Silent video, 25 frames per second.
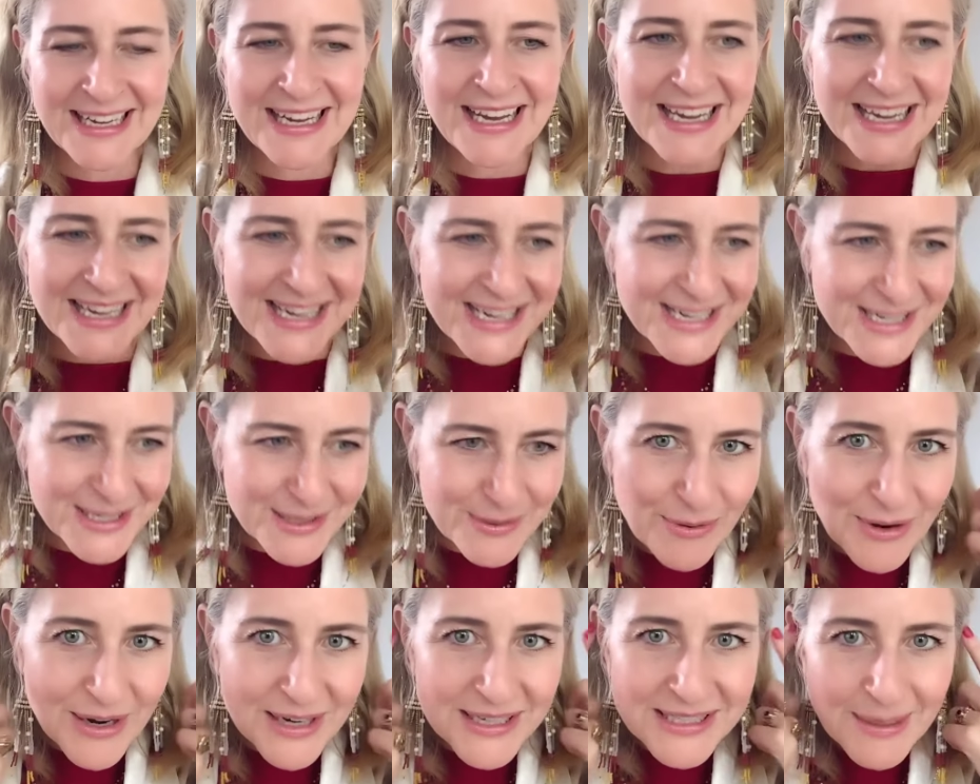He just
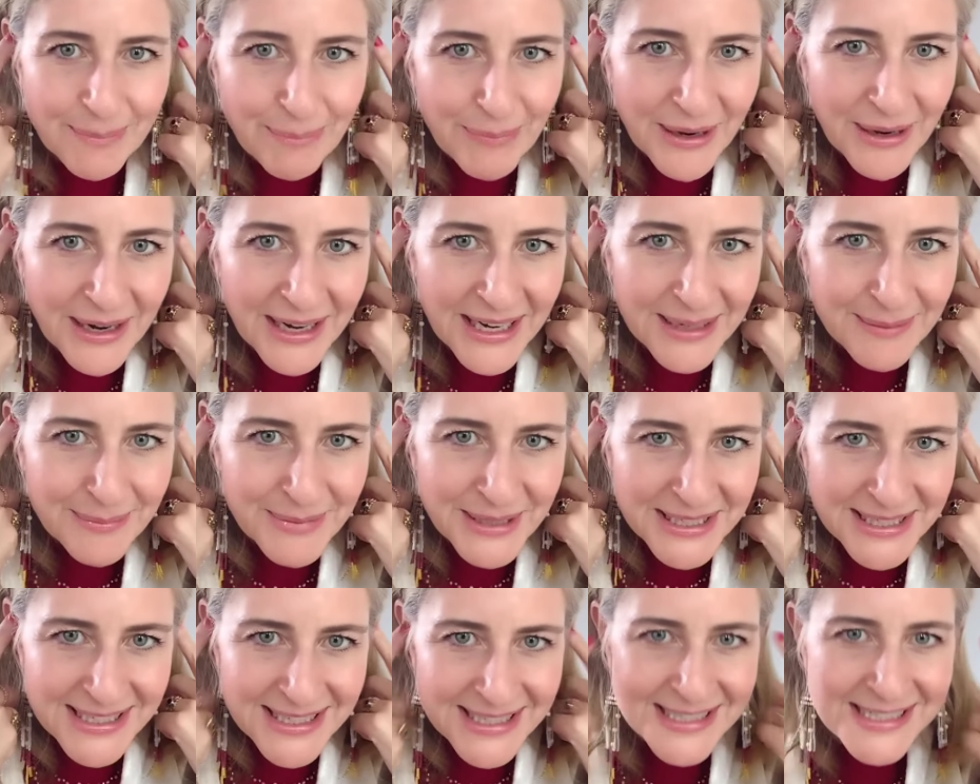walks up behind me
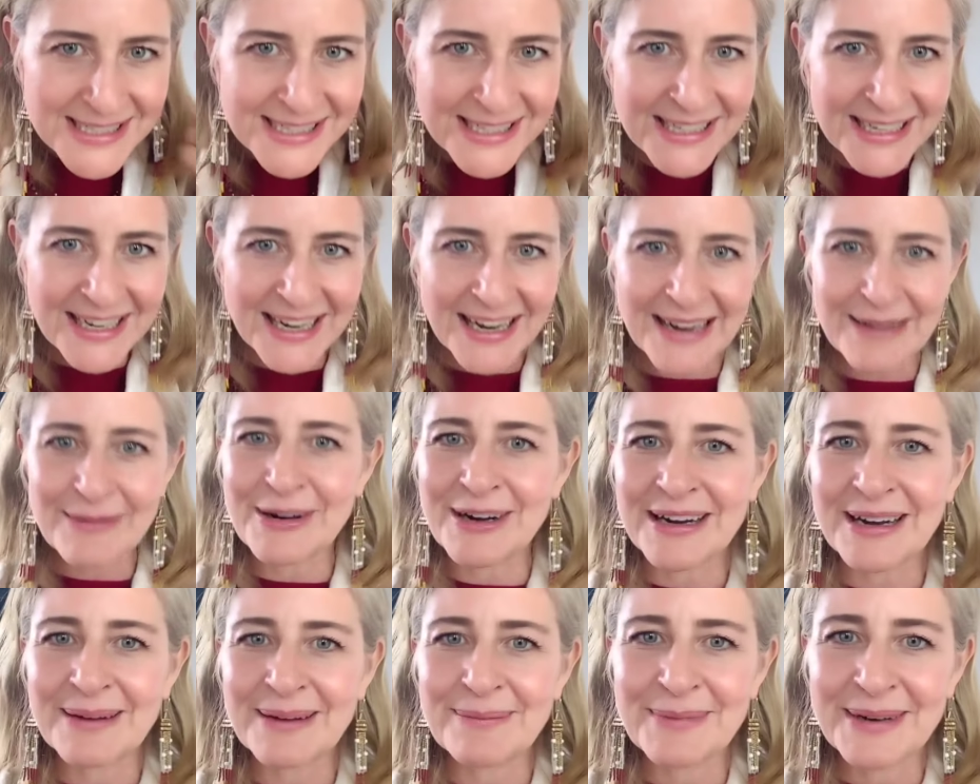and does it. I
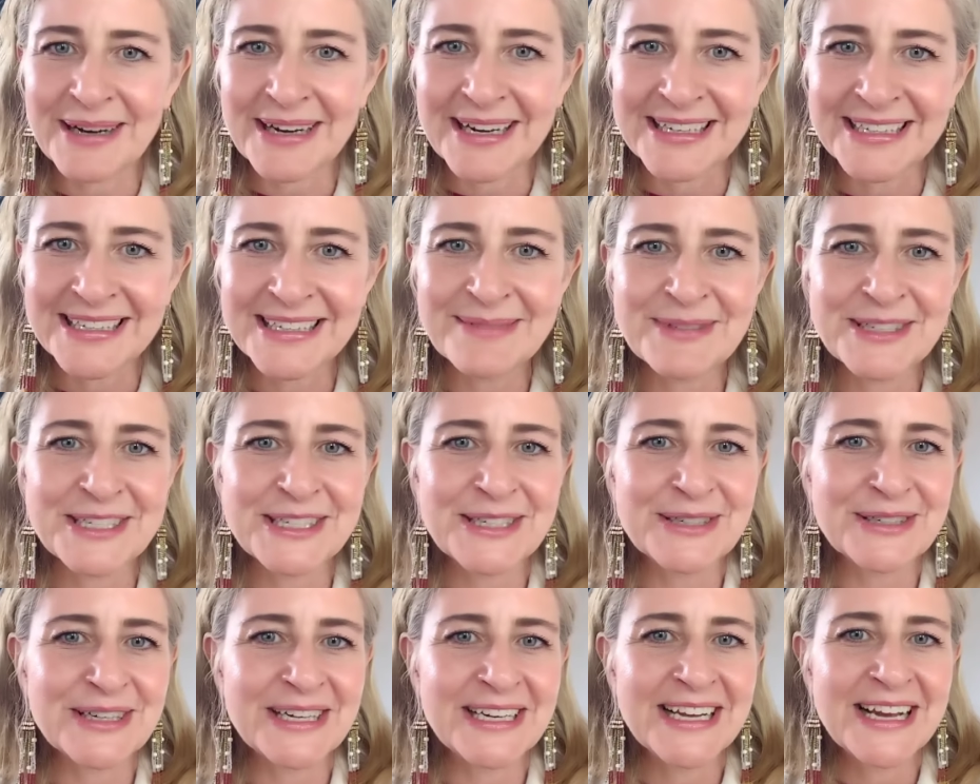walk up behind him and
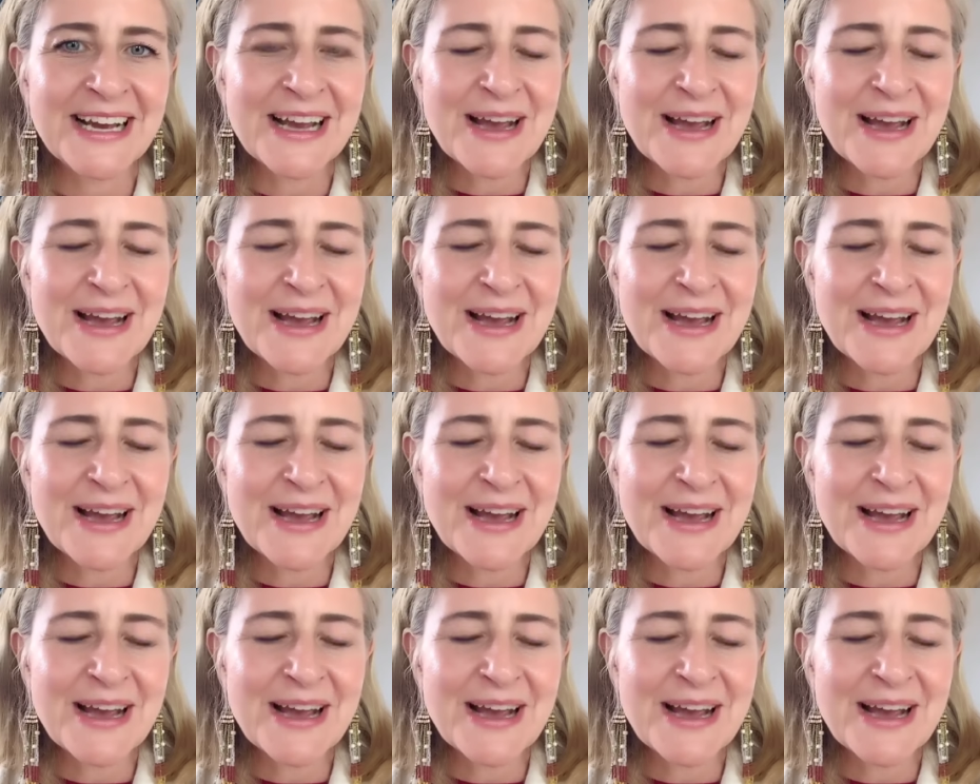do it.